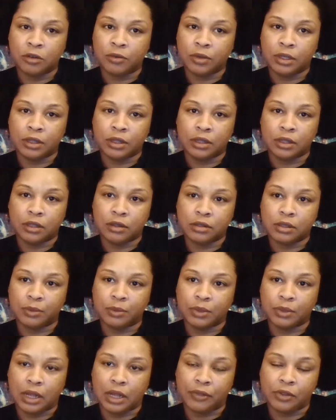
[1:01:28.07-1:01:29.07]
and
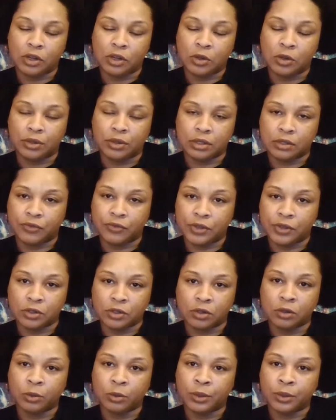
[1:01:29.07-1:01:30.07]
something that have to do with this
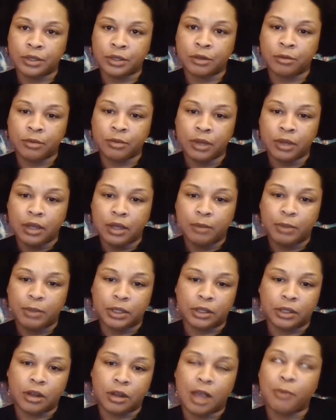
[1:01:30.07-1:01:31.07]
physical realm. But
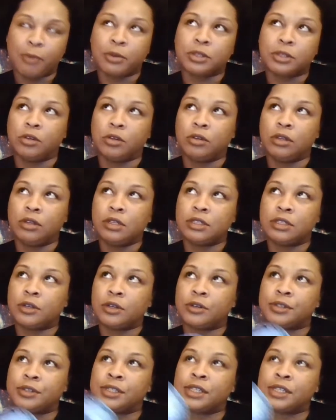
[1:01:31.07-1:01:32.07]
there are opportunities,
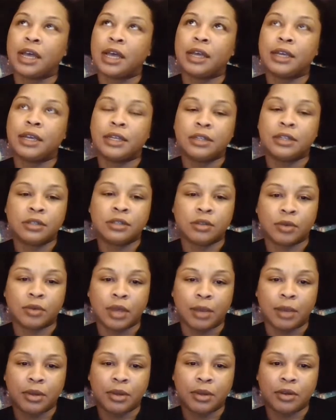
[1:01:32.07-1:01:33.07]
there are signs.
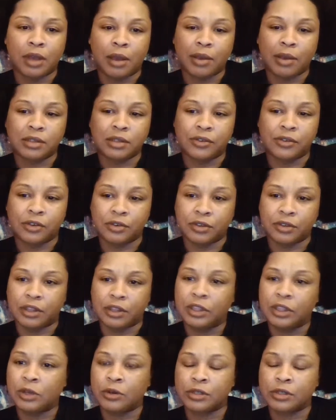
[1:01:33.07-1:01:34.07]
Okay, I'm here actually hearing
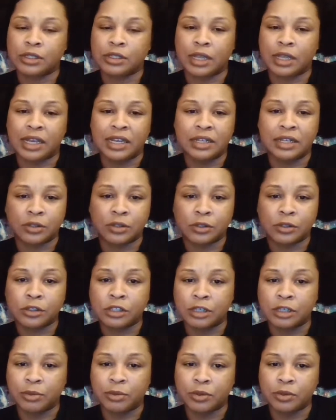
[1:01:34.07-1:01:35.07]
that there are signs or
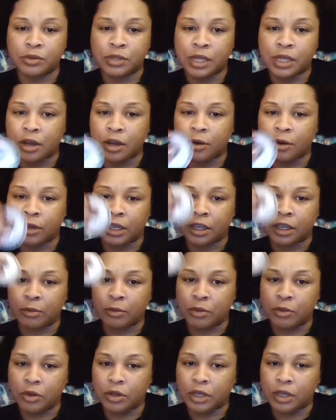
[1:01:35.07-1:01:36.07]
symbols that get
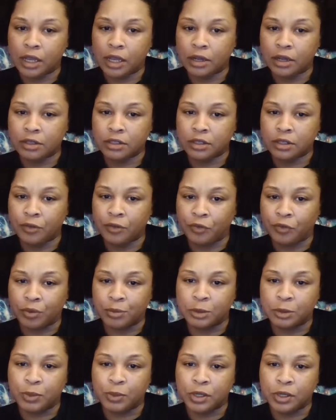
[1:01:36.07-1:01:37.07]
communicated to you from
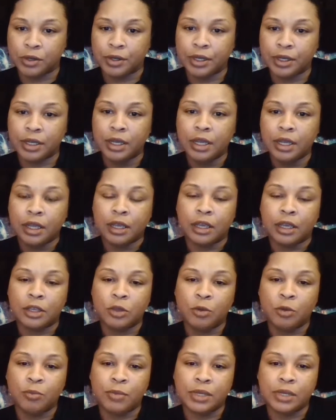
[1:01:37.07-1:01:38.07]
spirit, and
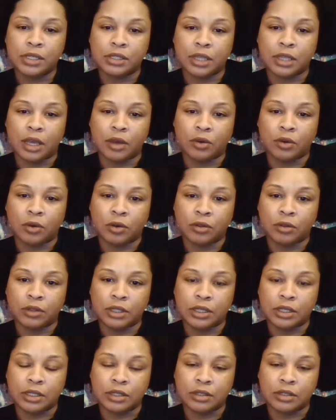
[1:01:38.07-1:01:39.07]
you miss out on
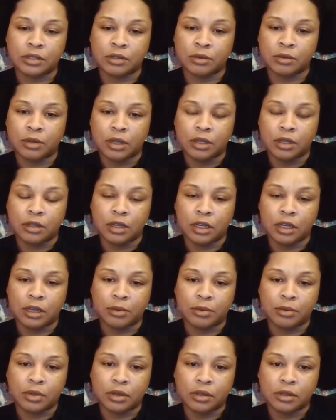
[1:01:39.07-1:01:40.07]
these
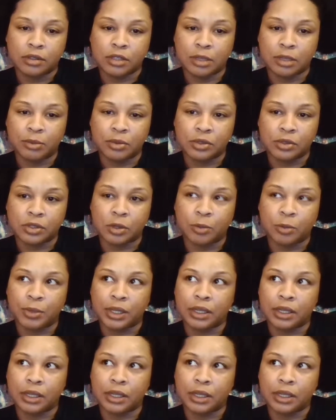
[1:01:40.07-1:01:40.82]
symbols. So